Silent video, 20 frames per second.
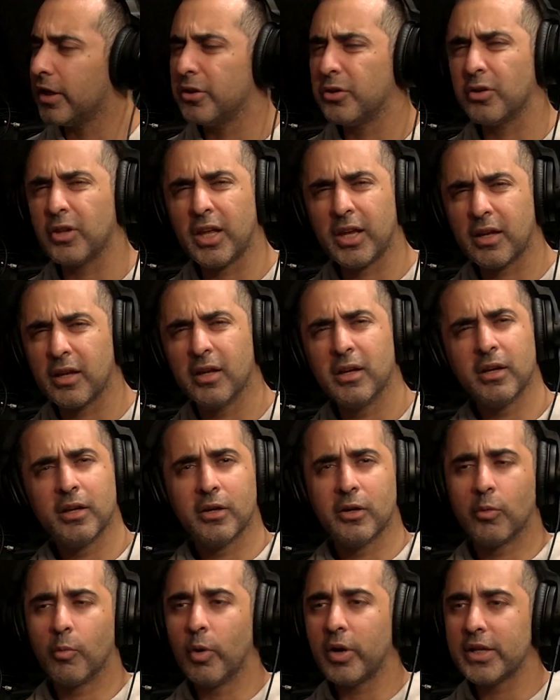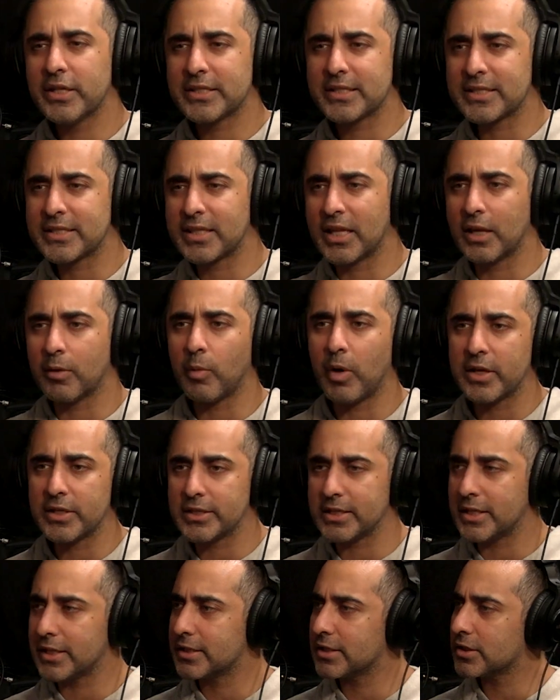And you're like, what is this thing? Why
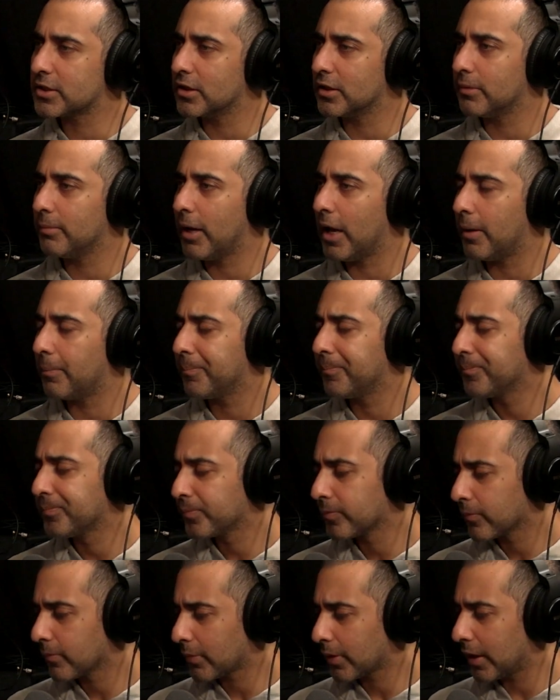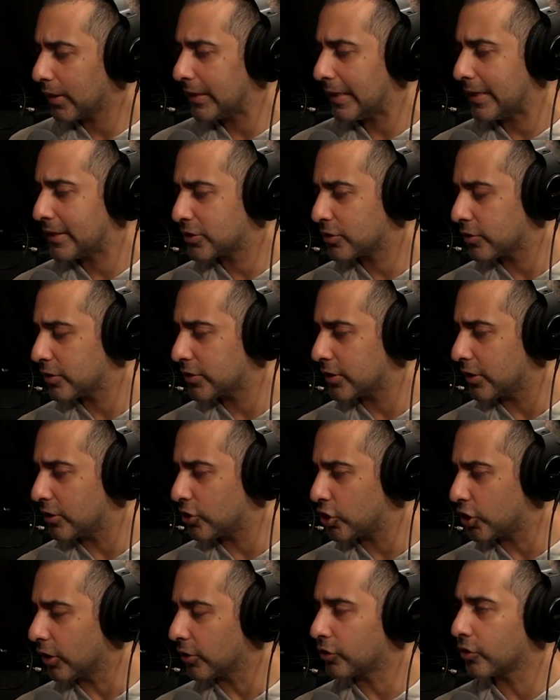does it exist on the map? And the answer is it
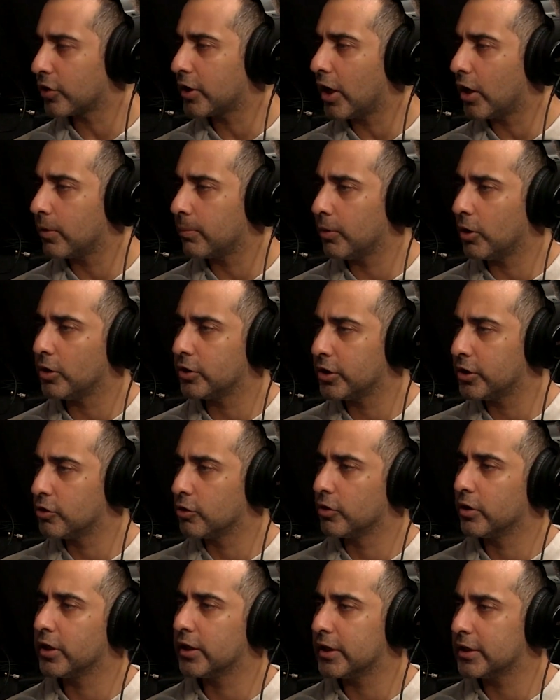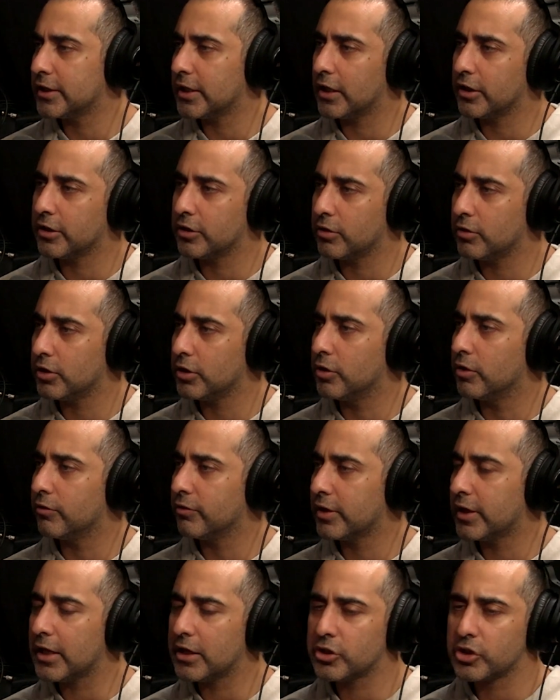sheltered Garibaldi during Italian
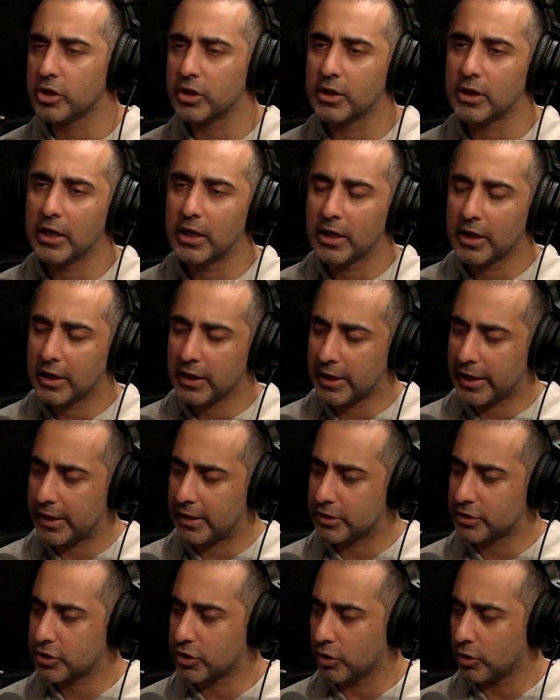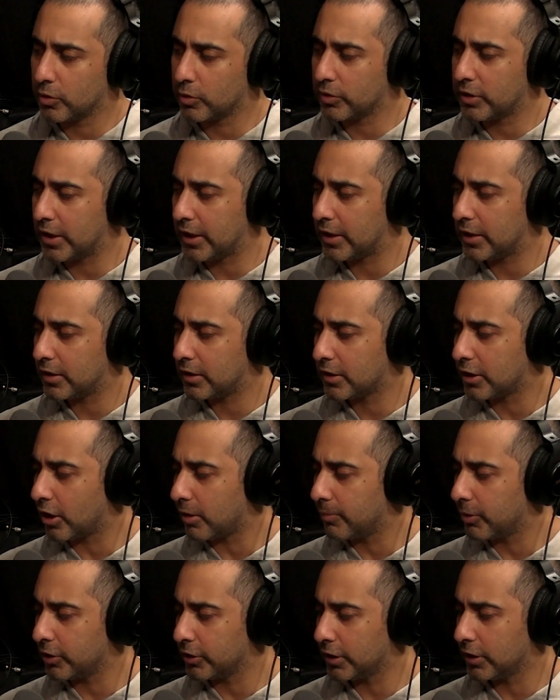unification. And so
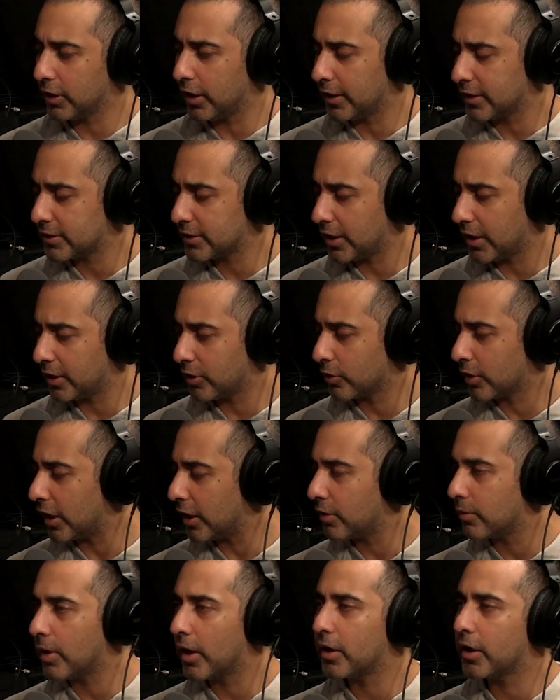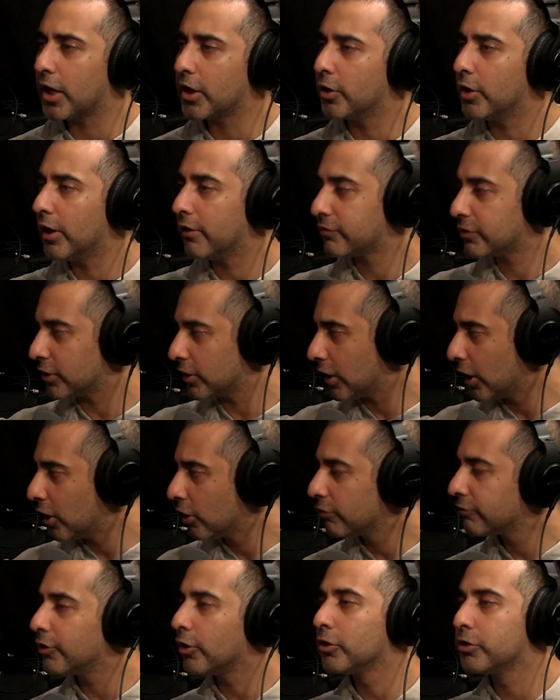Garibaldi said, okay, I don't have to
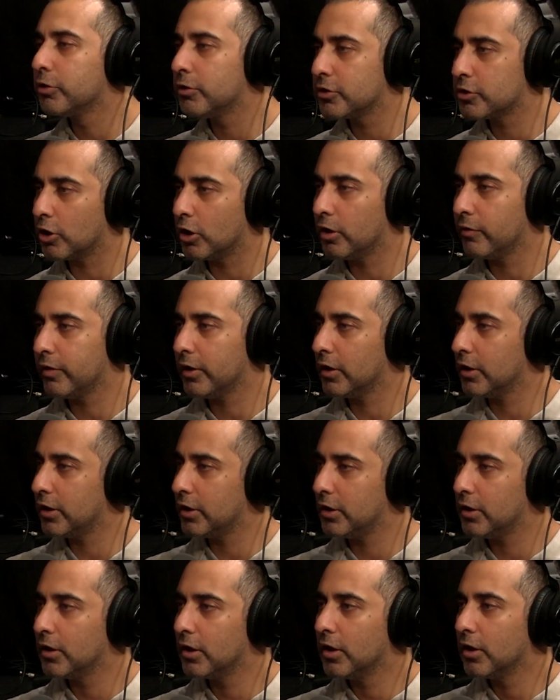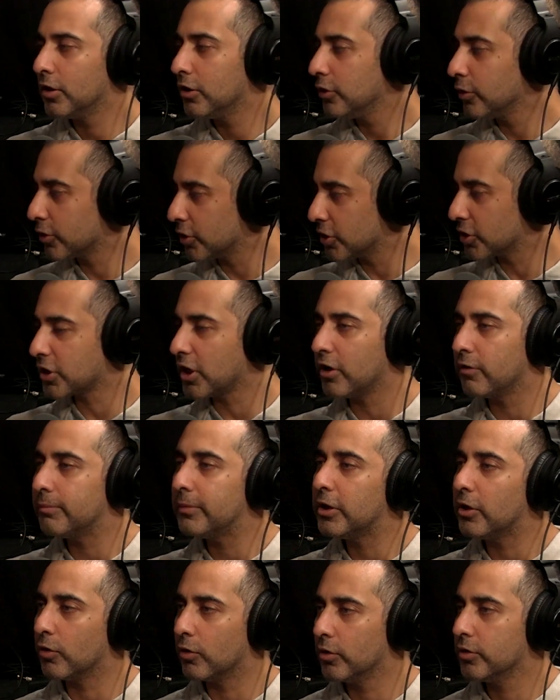fold you into all of Italy. You can just kind of
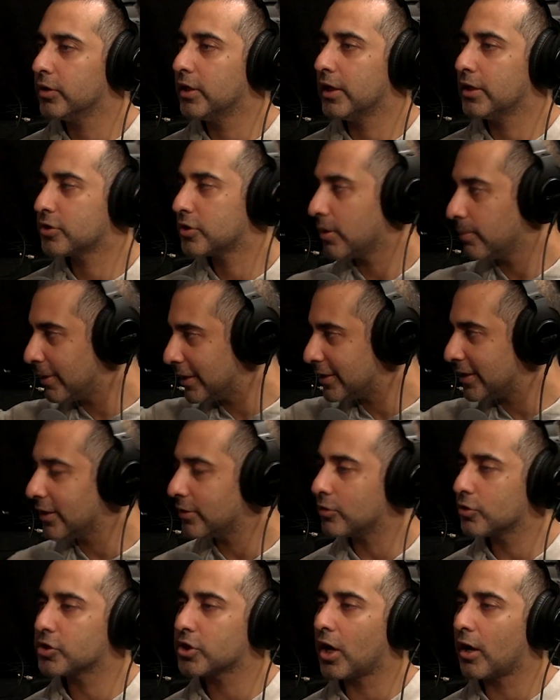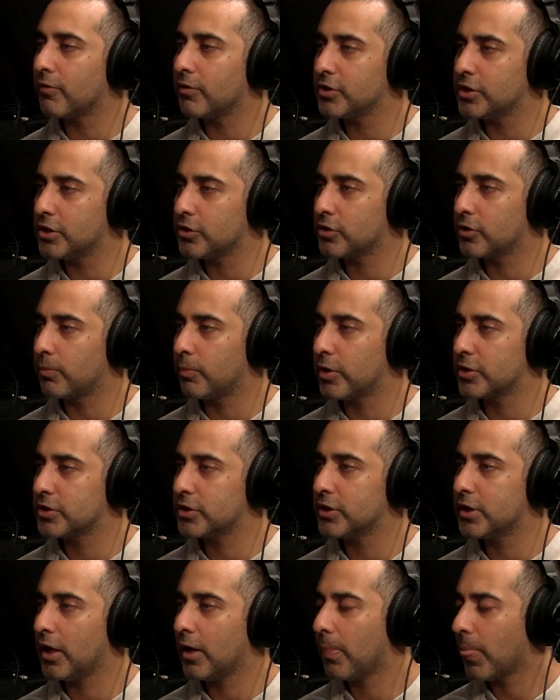be your own thing. So they maintain their sovereignty to the
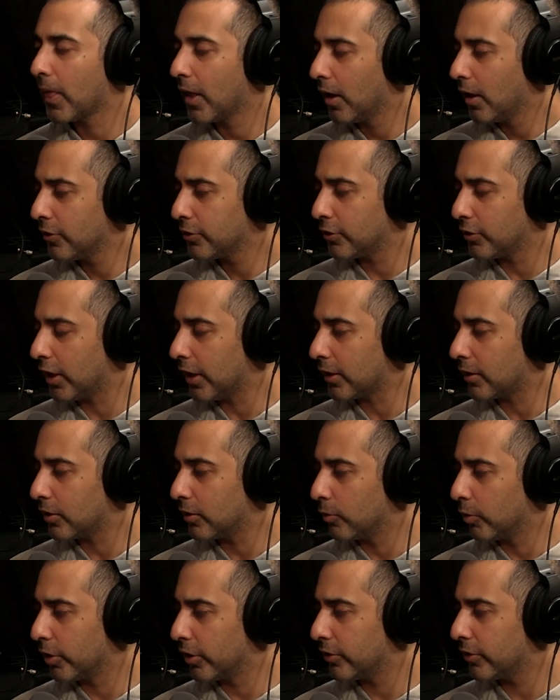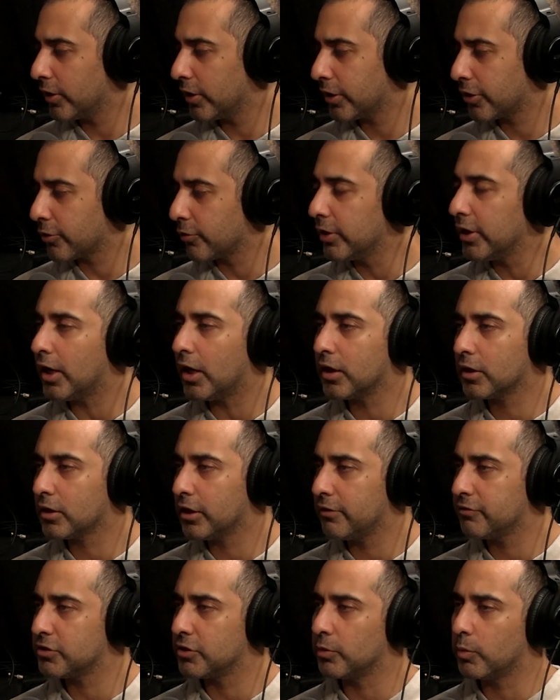present day. They're like one of the 3
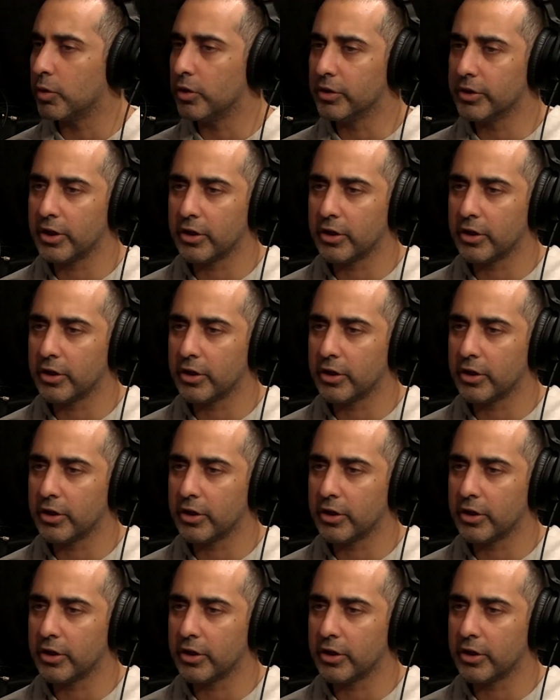enclaves in the world.